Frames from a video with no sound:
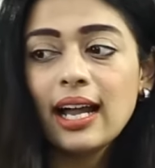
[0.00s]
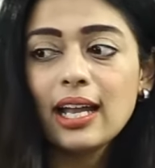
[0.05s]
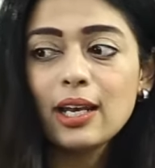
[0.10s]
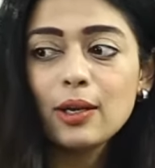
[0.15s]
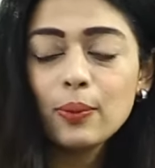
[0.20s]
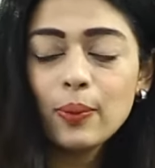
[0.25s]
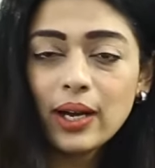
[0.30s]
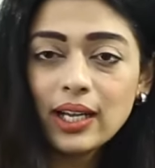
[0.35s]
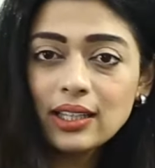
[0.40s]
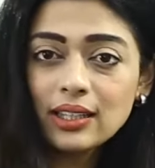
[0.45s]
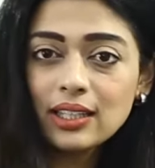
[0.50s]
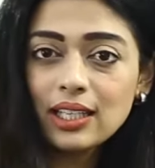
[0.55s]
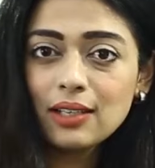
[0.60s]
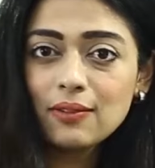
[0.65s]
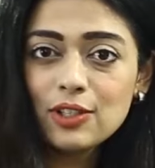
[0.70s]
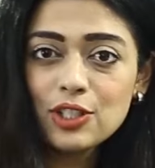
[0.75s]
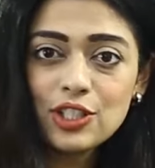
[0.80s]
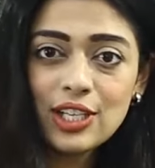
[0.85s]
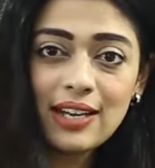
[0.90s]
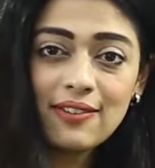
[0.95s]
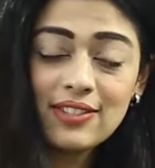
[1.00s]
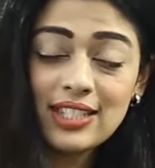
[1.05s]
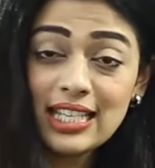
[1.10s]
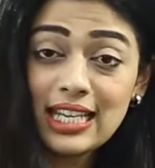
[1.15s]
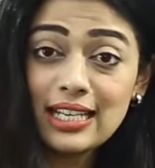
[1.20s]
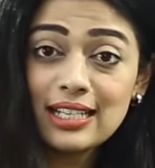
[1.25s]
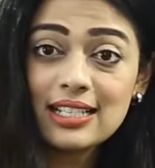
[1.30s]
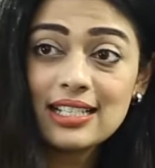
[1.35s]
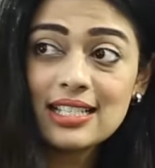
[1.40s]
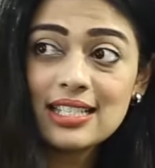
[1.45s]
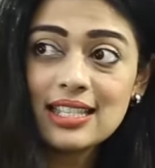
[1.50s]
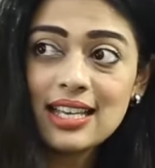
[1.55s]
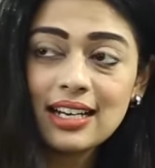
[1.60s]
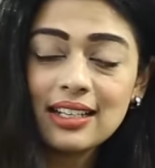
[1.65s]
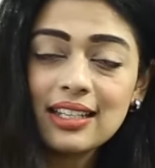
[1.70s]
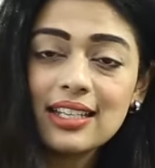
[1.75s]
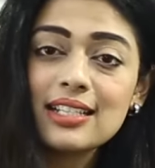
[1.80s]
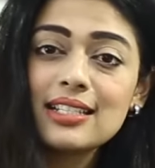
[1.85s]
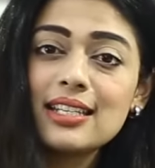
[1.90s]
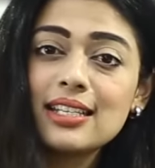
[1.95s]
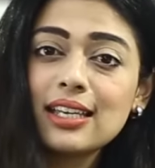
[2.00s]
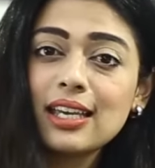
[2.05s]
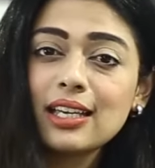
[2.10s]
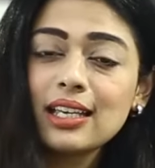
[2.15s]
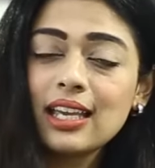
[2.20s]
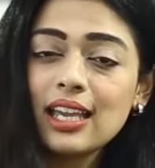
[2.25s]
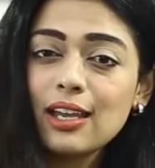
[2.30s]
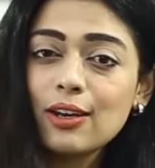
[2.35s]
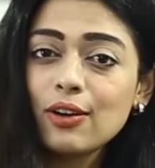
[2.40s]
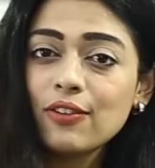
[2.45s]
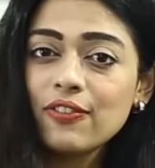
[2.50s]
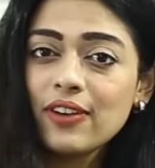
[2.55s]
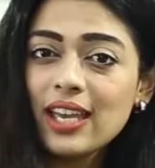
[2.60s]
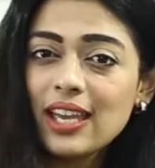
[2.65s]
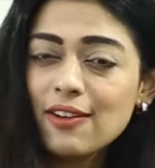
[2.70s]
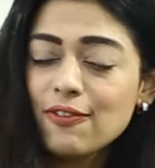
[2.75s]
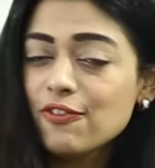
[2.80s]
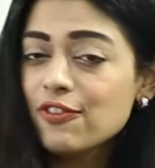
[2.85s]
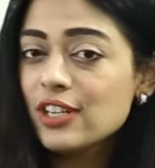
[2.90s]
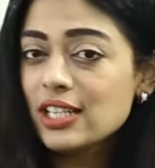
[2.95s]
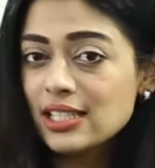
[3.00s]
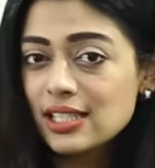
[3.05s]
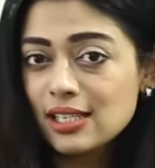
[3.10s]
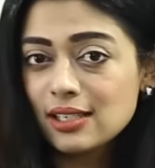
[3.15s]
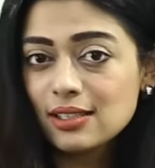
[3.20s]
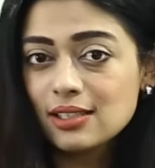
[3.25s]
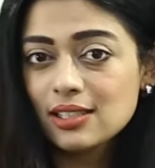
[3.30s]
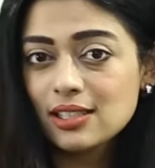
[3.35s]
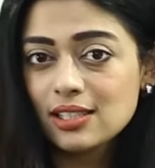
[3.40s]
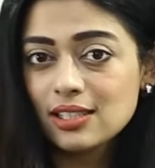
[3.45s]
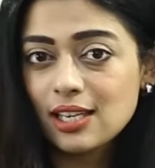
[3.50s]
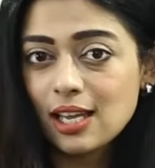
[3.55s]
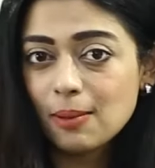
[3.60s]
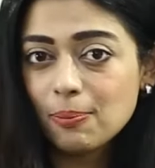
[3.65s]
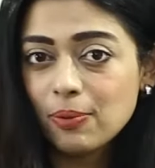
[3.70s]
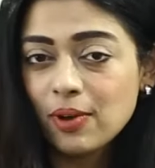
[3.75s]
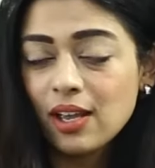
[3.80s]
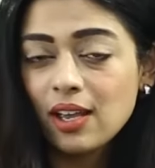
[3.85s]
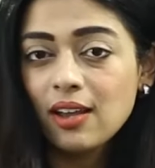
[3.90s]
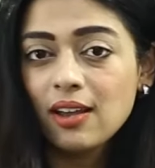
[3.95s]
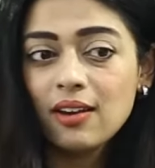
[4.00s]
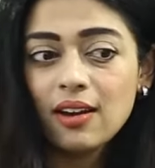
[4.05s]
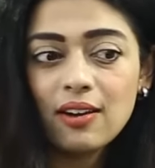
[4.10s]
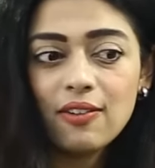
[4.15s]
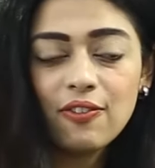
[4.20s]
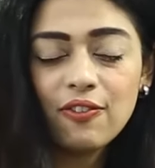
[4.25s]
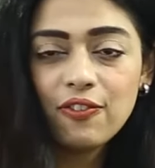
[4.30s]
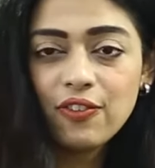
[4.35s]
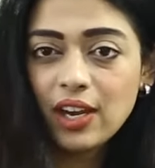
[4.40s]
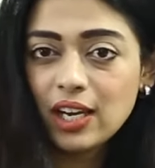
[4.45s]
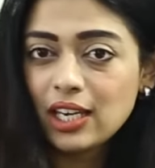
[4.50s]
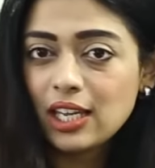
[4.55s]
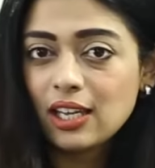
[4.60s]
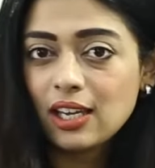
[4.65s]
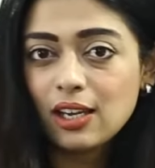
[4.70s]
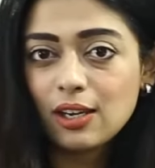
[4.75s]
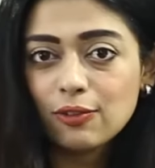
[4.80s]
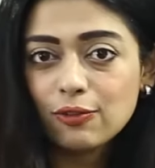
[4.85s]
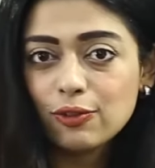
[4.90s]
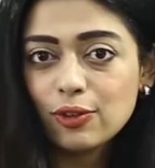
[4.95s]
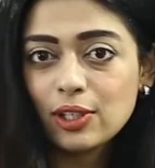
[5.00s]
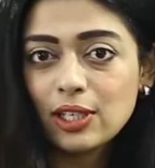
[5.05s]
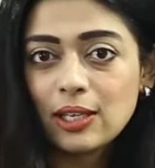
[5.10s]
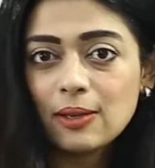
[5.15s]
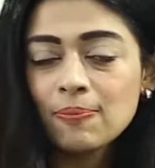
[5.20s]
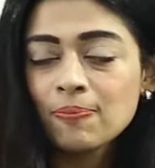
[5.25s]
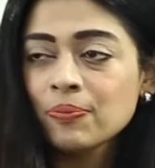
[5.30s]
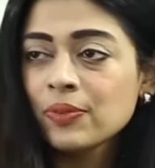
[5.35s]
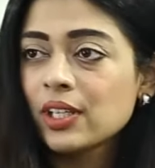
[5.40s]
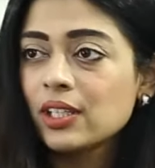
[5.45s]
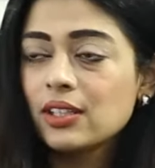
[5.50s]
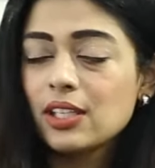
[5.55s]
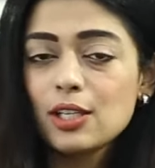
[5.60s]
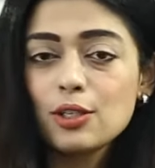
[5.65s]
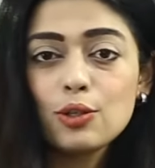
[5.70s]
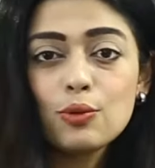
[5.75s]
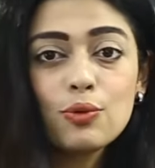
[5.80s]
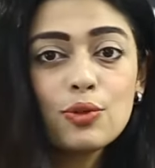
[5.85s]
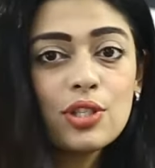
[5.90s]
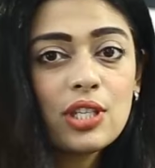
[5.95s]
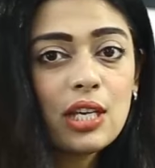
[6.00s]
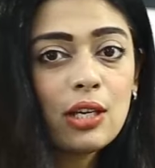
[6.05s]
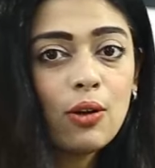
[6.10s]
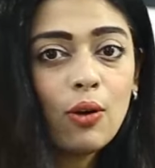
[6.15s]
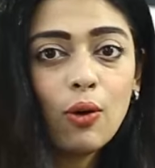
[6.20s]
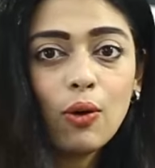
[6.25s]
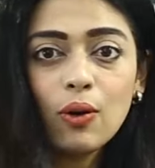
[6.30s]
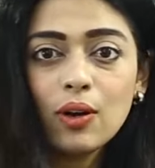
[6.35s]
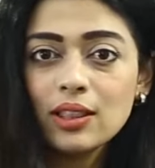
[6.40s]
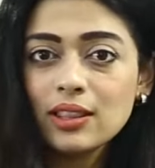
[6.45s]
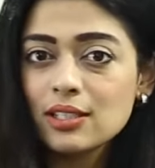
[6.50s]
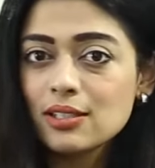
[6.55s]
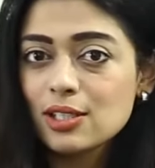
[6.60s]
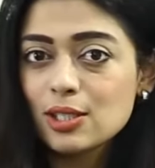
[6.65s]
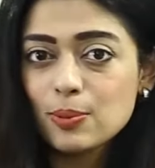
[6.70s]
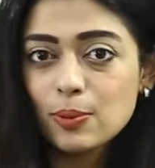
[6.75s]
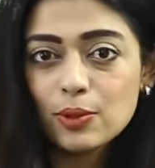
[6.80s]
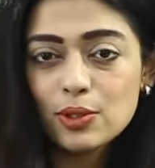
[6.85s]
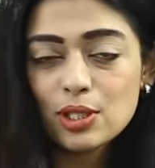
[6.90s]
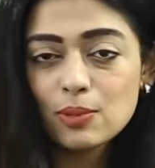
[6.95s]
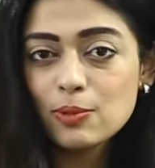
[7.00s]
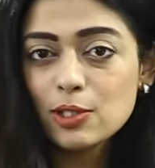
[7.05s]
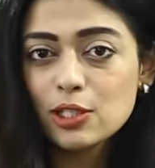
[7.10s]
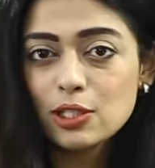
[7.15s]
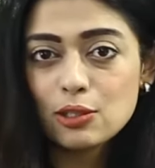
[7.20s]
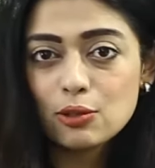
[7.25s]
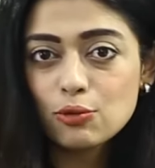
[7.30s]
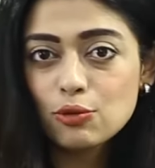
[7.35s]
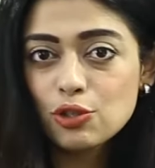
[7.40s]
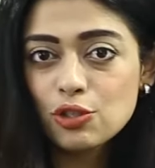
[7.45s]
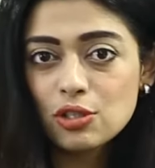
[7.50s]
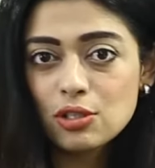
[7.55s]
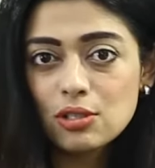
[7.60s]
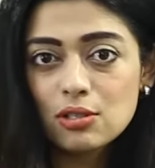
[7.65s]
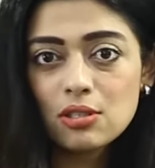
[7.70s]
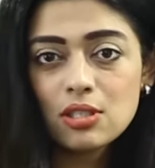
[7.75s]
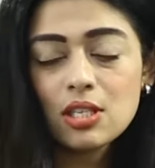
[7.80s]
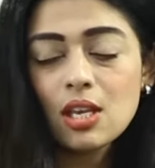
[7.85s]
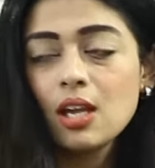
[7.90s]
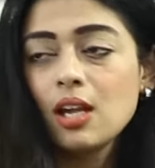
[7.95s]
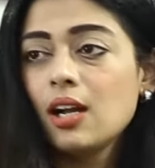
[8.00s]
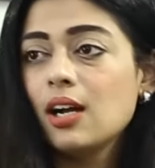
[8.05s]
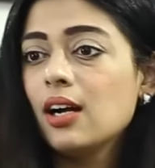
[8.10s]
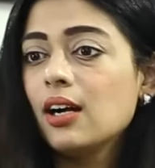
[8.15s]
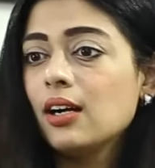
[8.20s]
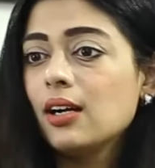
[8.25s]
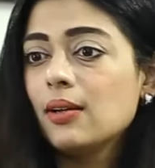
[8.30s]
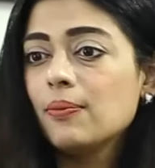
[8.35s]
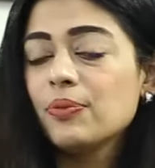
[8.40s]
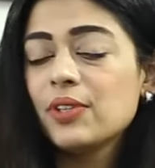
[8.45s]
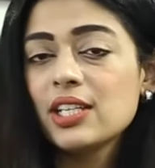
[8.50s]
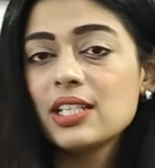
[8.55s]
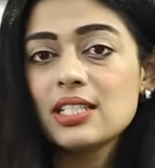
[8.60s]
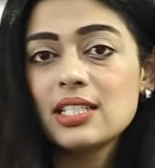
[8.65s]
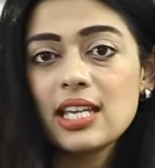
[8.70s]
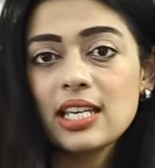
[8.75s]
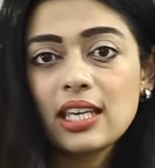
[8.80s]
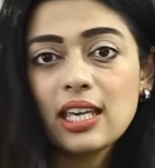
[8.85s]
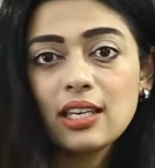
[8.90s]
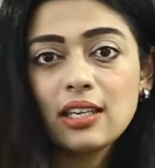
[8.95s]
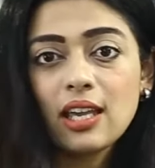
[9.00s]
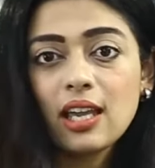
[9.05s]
And one thing which I've seen is that they're taking care of every single step uh, very carefully. They're using all the disposable solutions, uh, they're taking